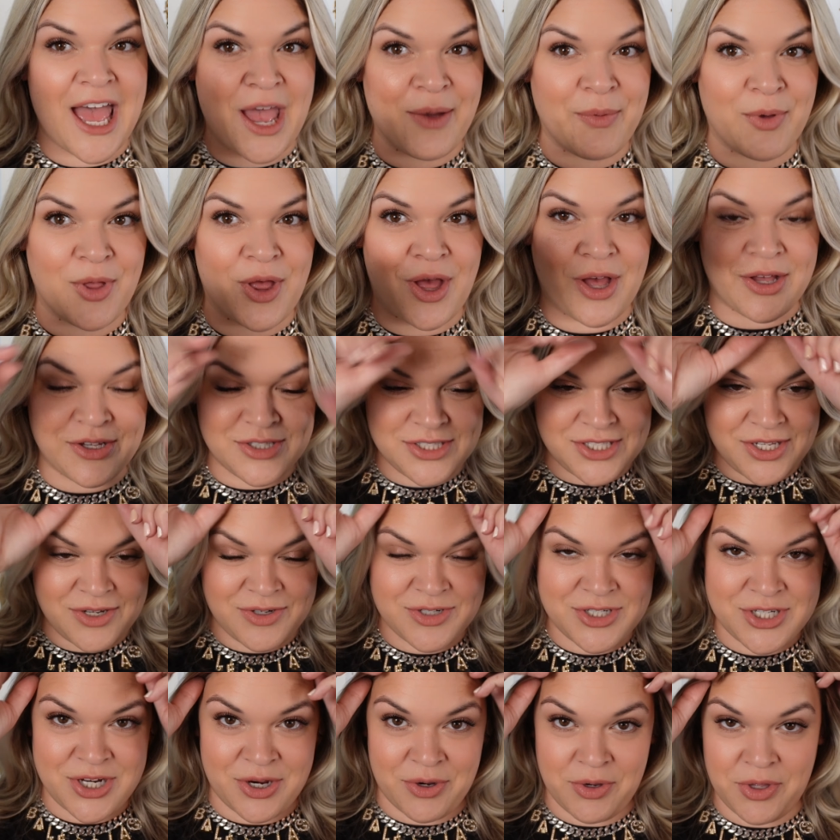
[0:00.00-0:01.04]
I will also
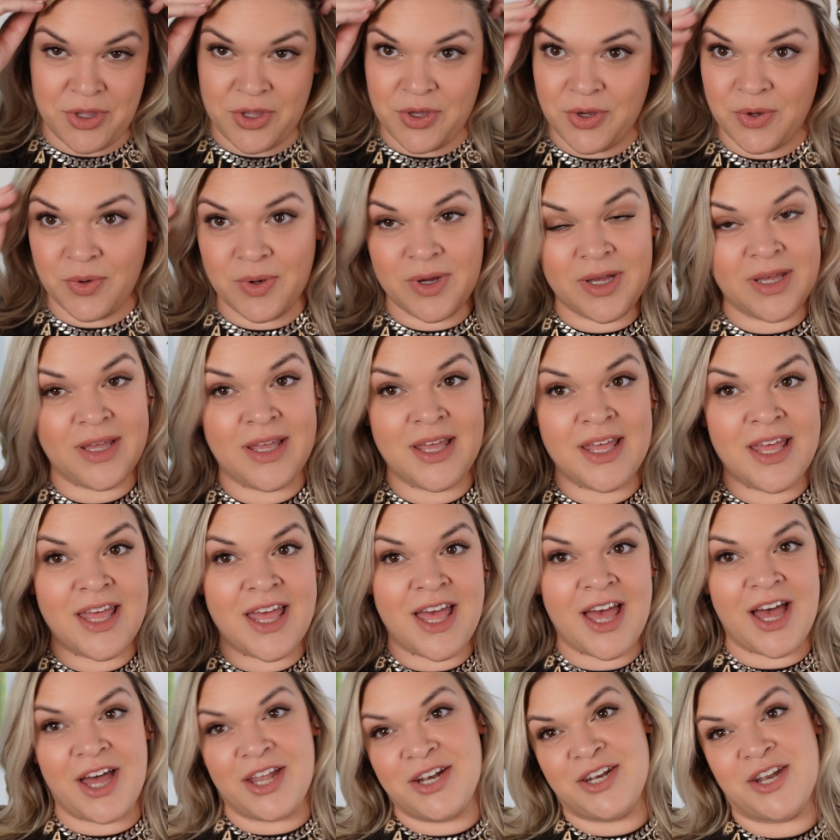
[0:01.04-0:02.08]
show you
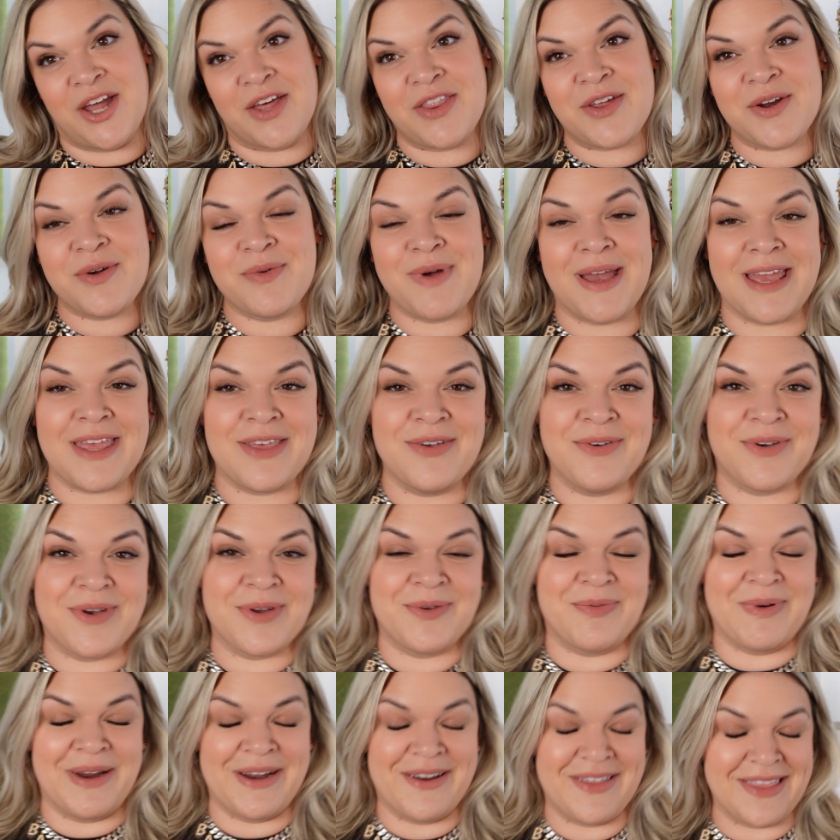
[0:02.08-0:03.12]
another way you
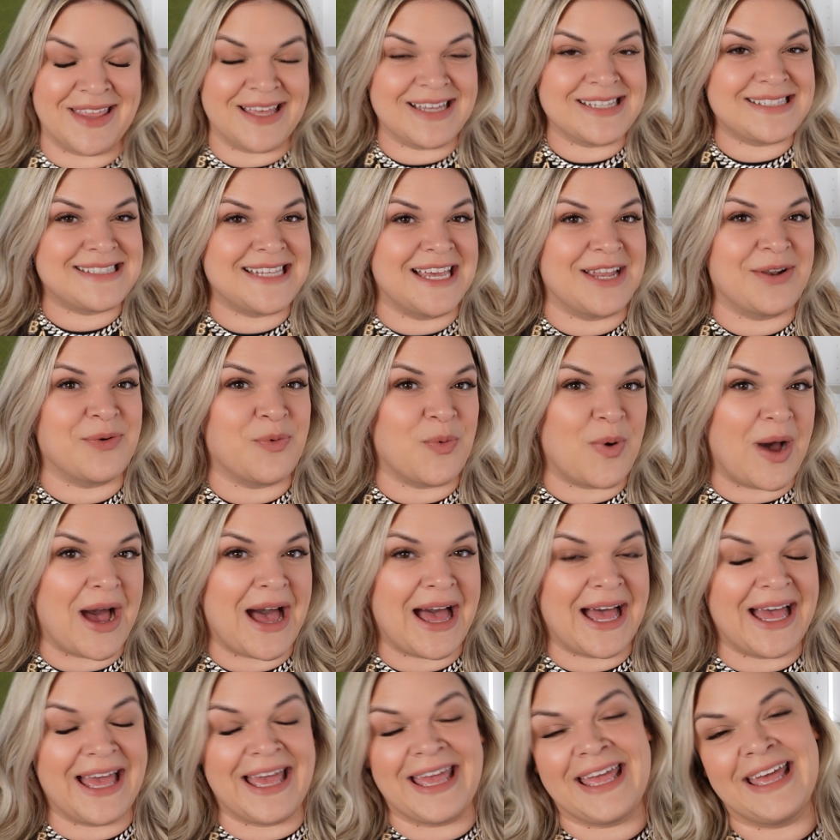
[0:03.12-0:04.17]
could wear this and
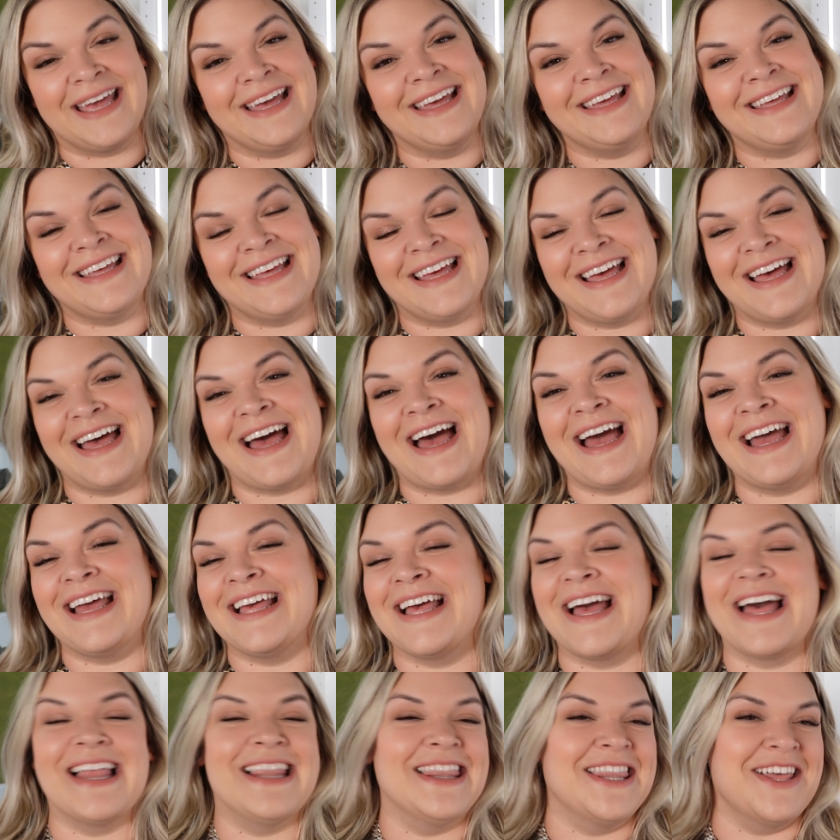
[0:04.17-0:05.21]
why
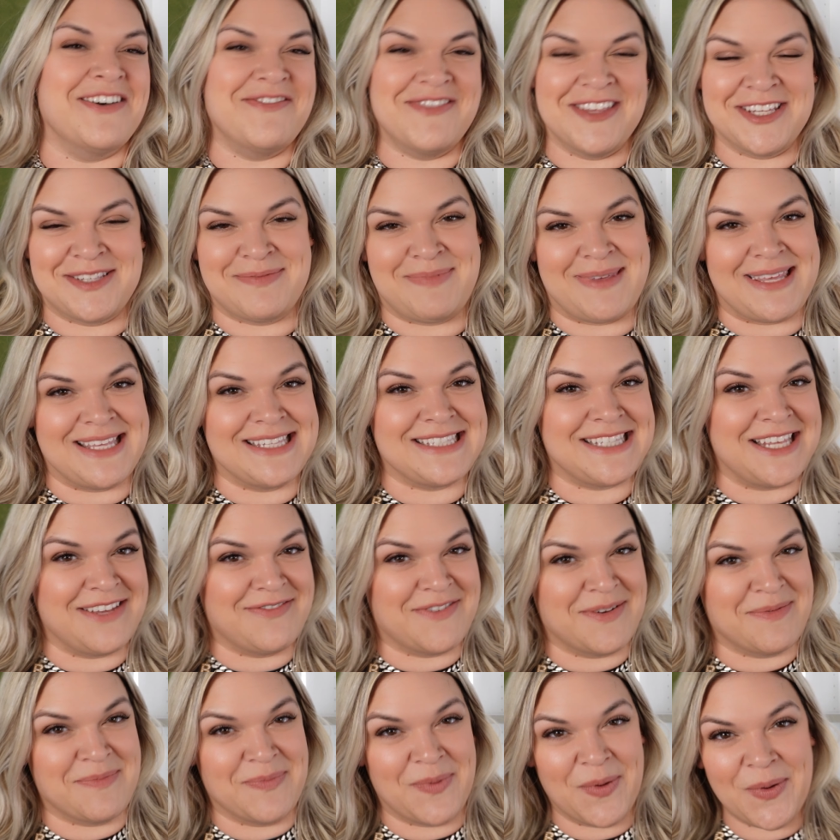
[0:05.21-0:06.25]
I love this piece
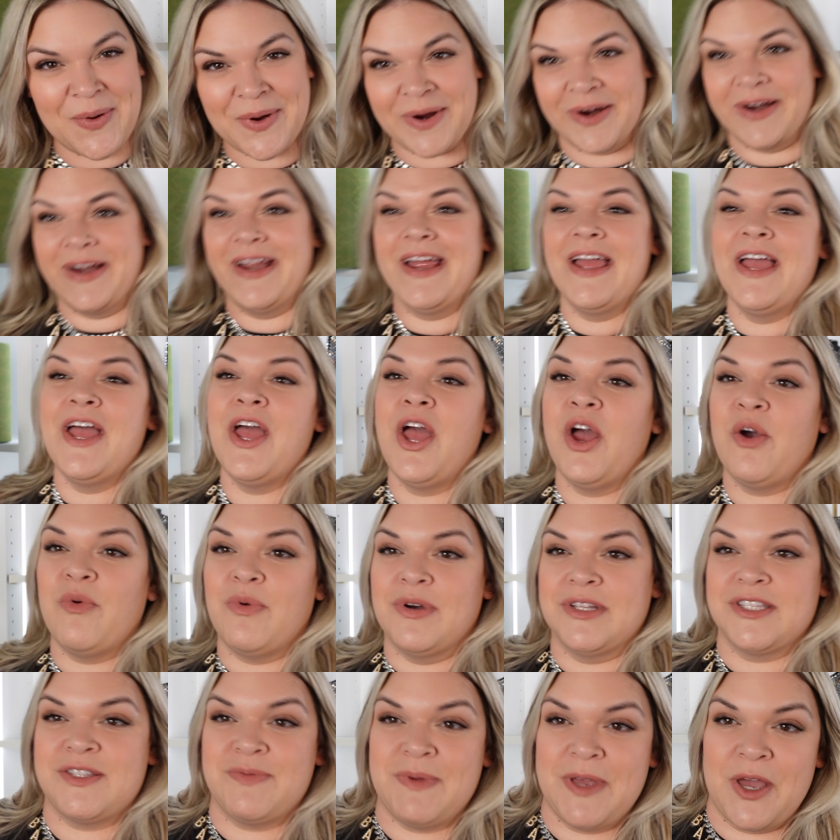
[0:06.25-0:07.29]
even more
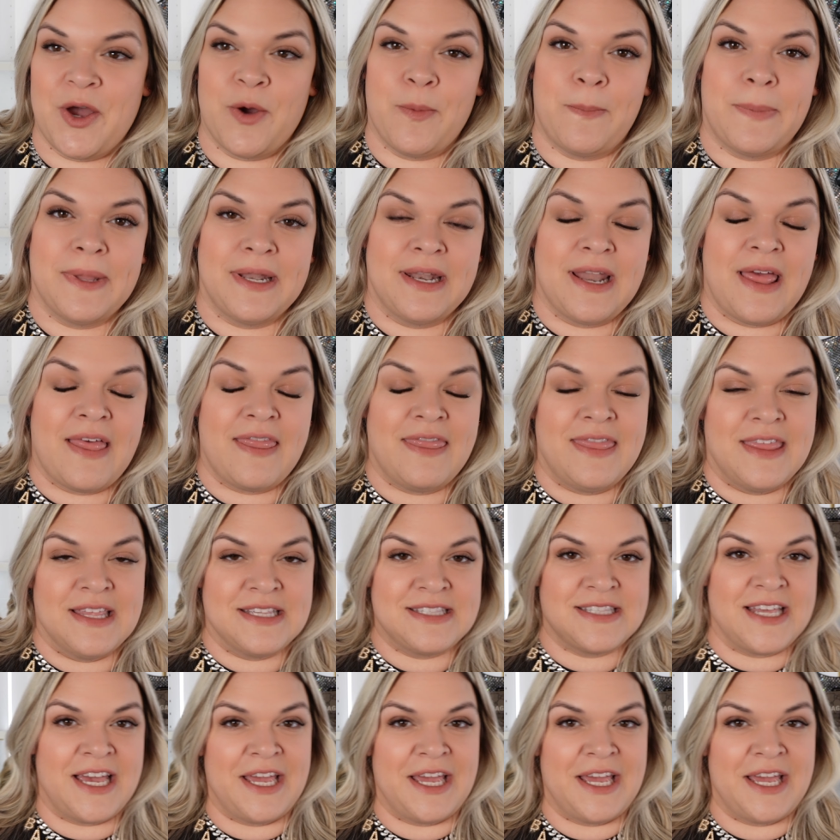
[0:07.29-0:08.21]
once we open this